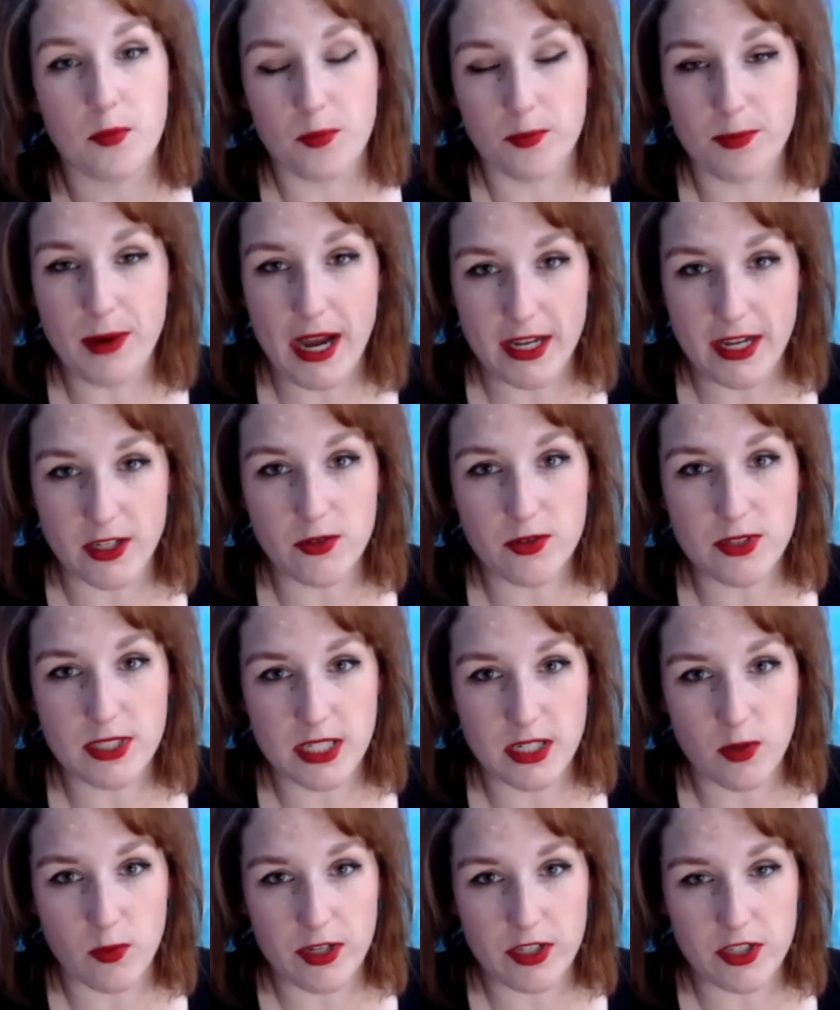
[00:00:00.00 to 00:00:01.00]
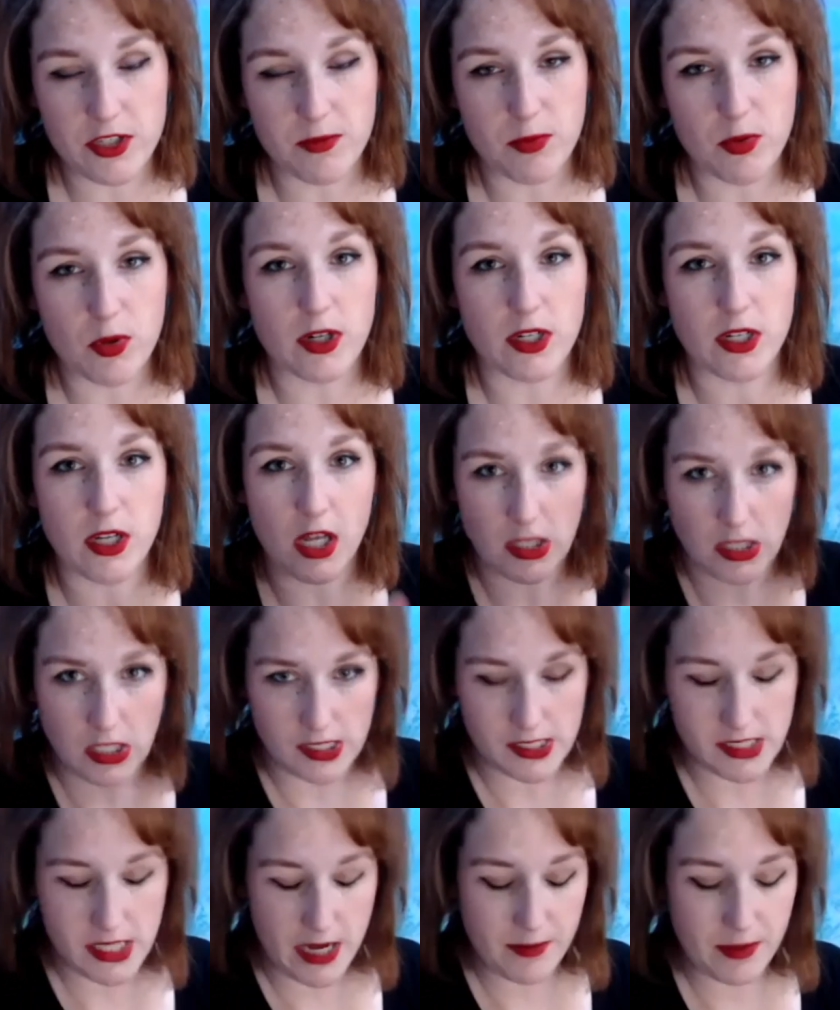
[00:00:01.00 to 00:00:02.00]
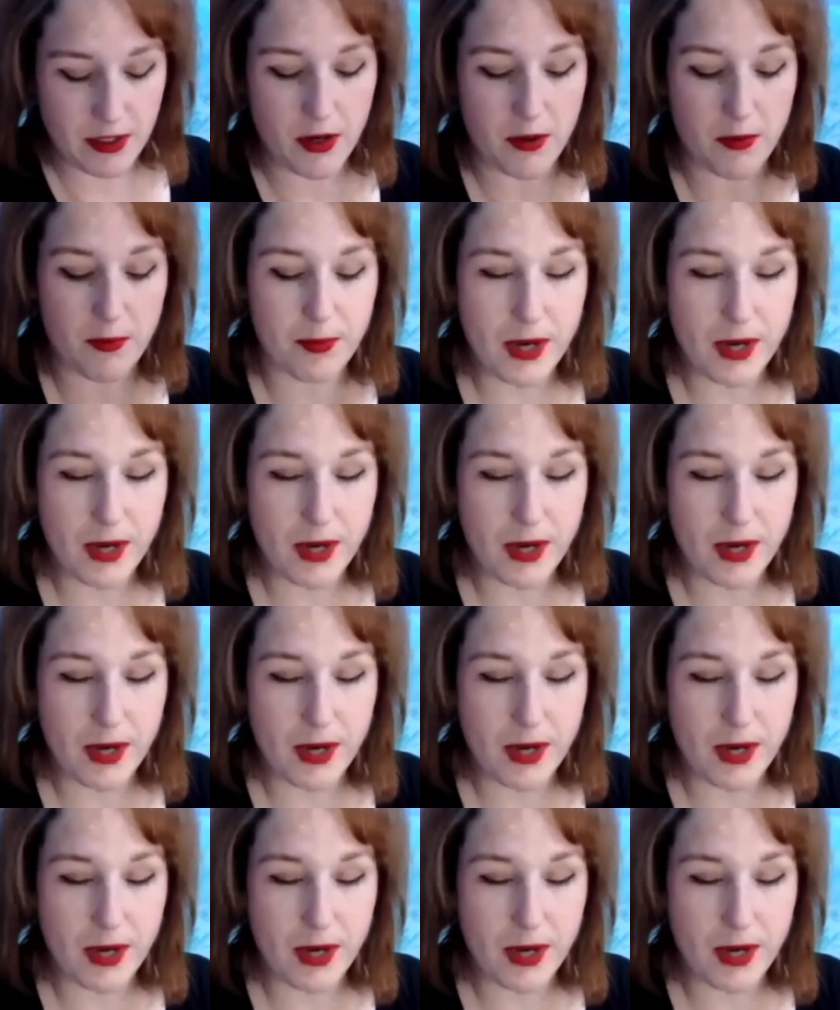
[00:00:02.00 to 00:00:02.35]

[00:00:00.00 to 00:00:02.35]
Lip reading: by using a Ouija board a long time ago,